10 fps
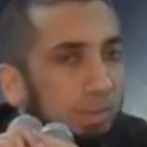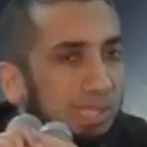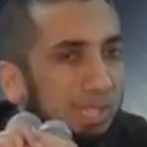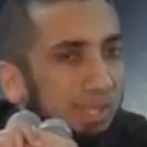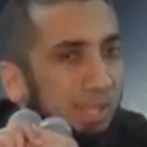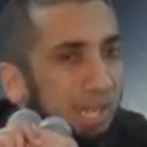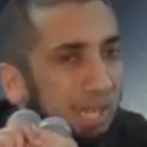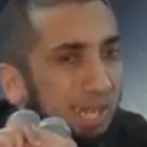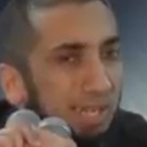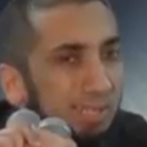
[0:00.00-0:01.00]
But then Allah
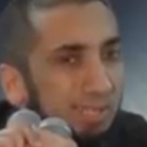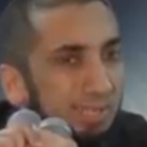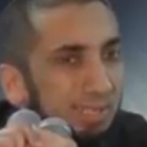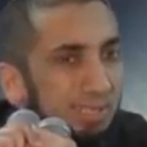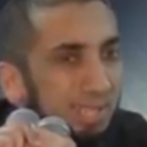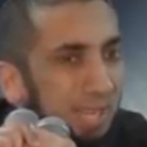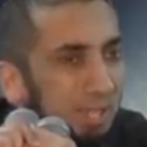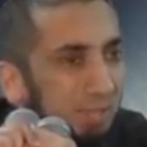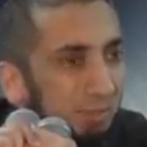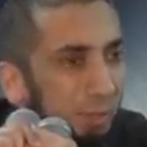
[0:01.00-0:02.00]
adds, is
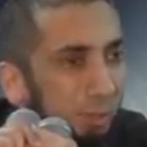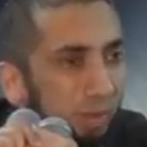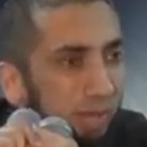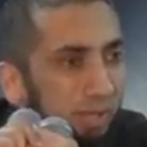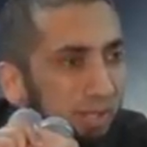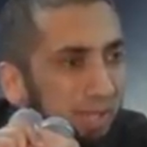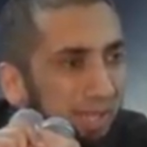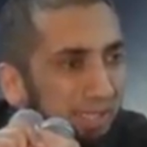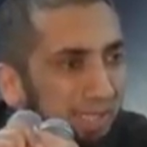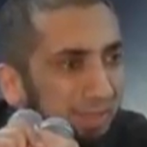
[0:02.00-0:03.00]
guidance for humanity. And
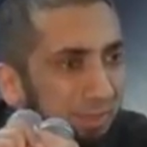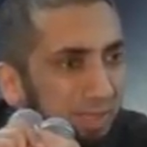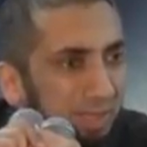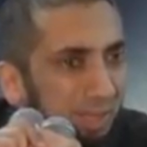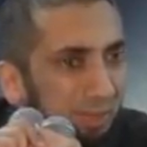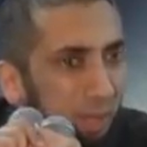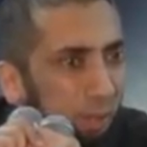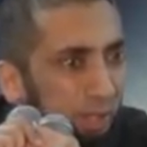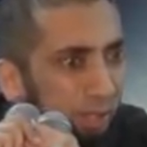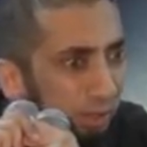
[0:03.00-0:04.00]
I said to myself, I
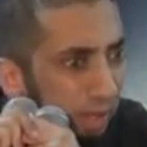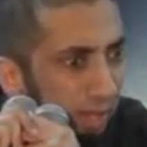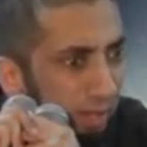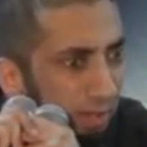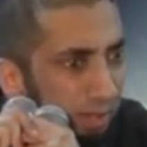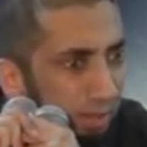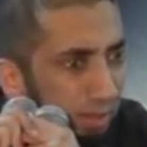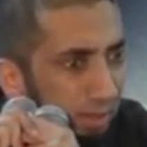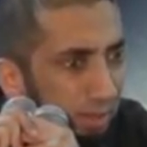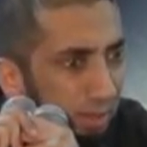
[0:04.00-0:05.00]
already know that.
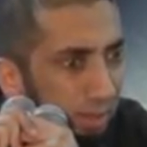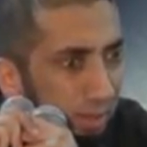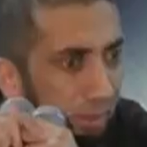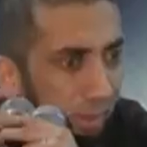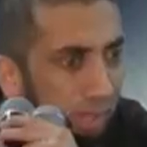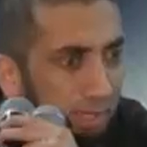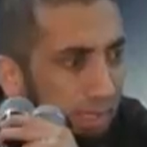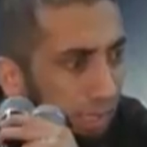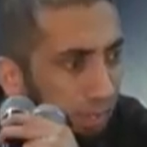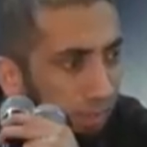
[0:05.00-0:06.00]
Why is
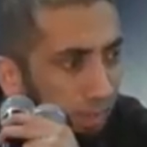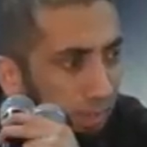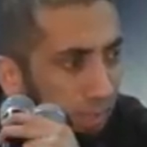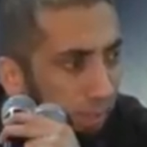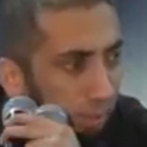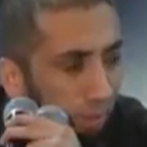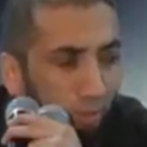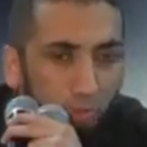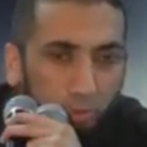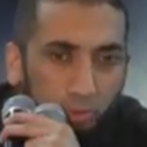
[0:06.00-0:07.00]
He telling me this? I already
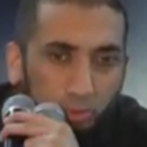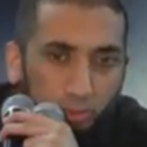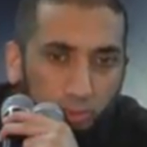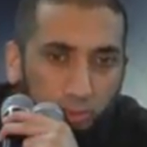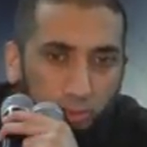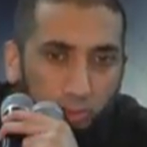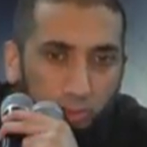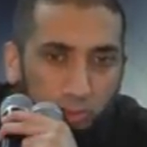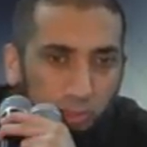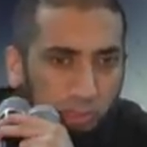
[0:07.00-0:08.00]
know.
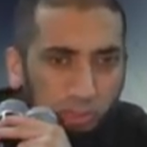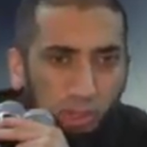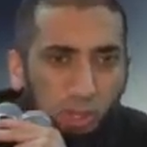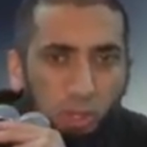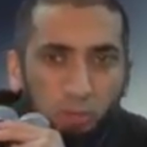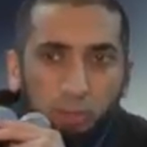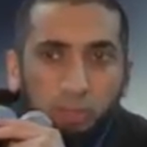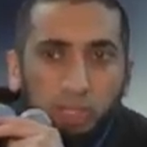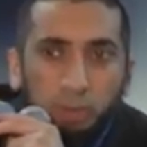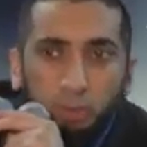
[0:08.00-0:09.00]
This is all over
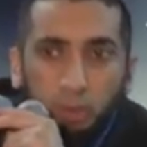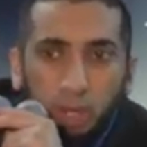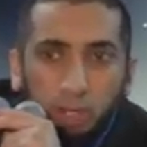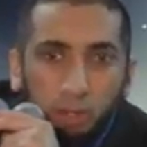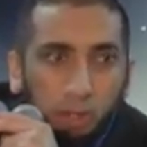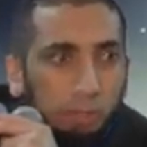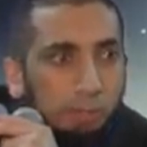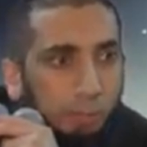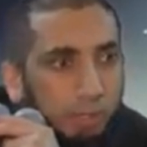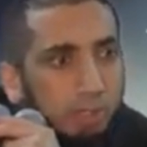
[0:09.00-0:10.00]
Meccan Quran. All
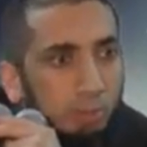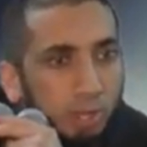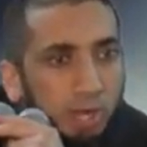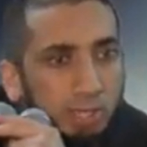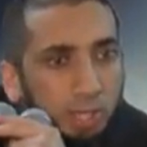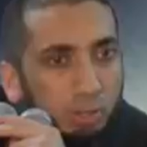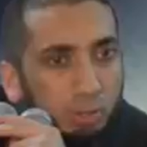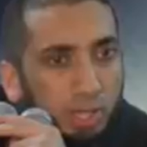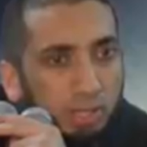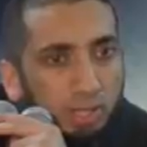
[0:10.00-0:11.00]
the surahs in Quran tell
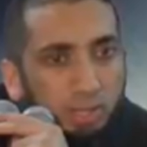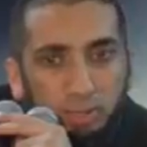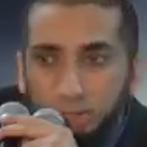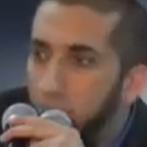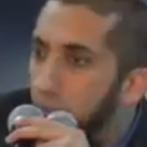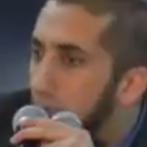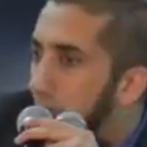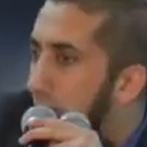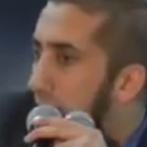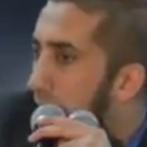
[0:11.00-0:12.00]
you, Yahdi
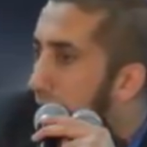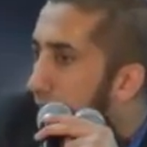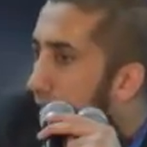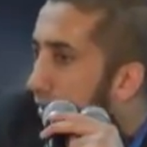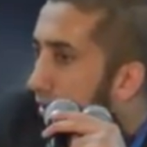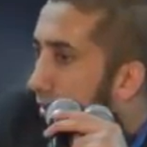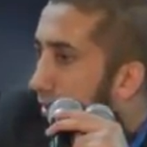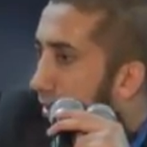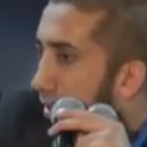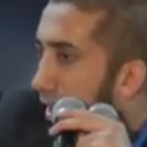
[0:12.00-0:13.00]
ila al-haq.
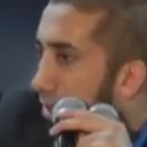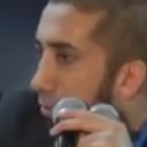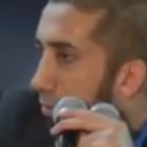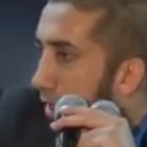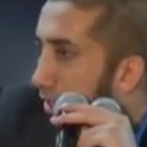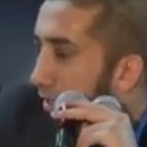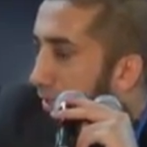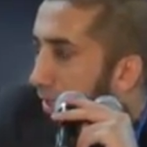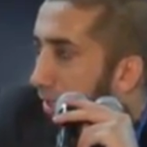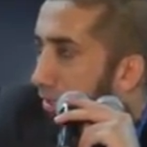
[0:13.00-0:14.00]
Inna hadha al-Quran
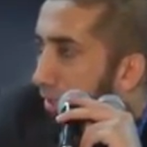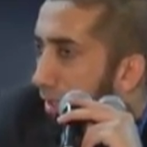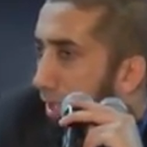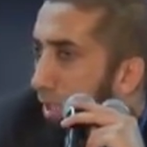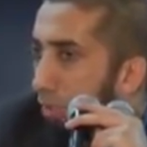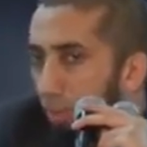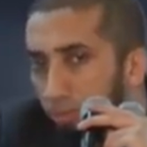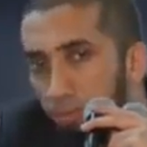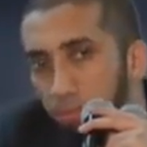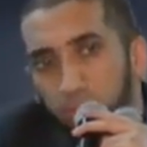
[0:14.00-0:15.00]
yahdi lillati hiya
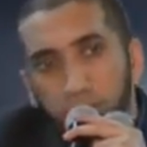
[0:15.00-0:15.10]
aqwam.